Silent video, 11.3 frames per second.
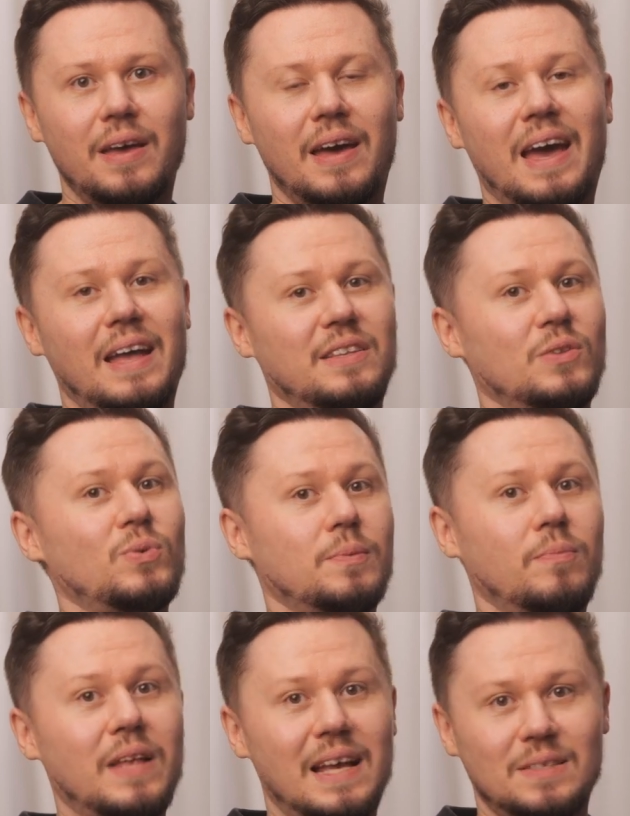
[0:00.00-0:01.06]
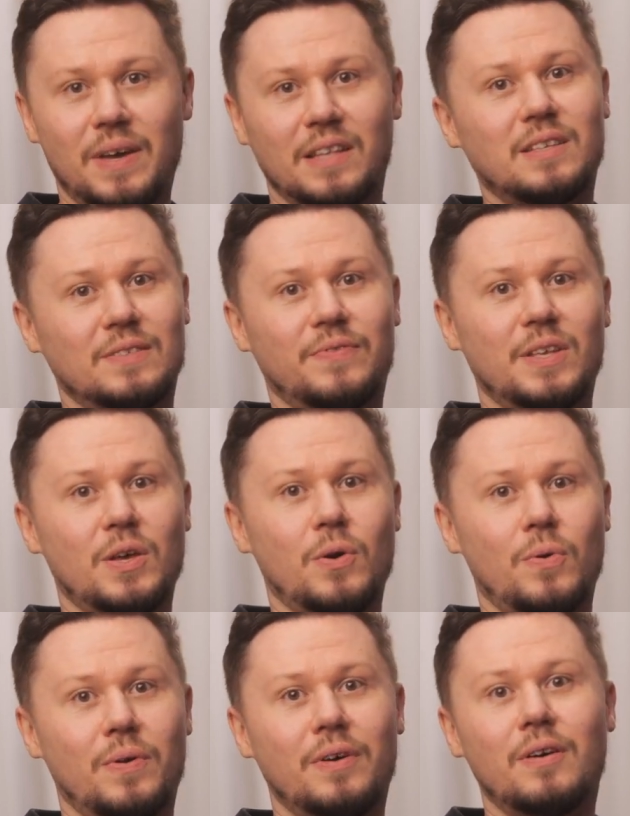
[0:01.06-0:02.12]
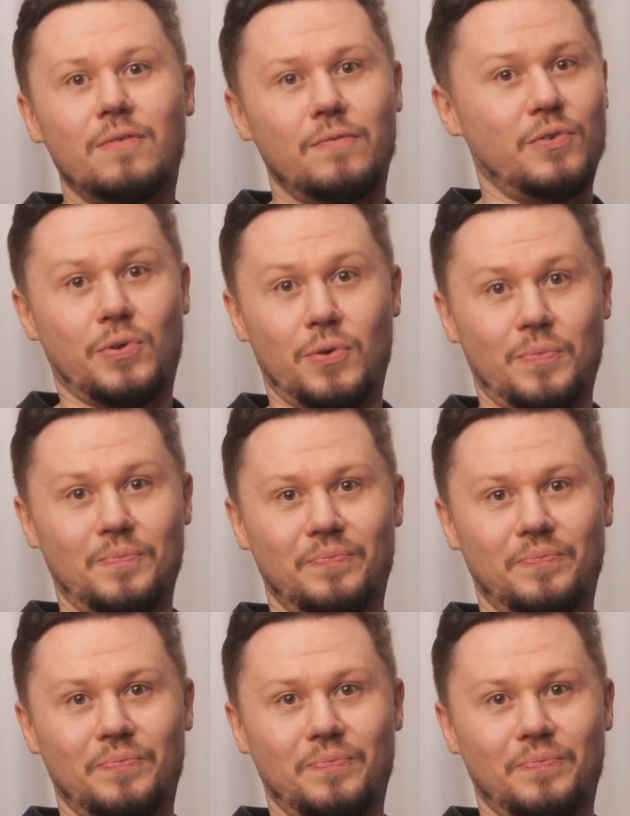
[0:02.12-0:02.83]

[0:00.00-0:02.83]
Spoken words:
and it was a blast making this video for you.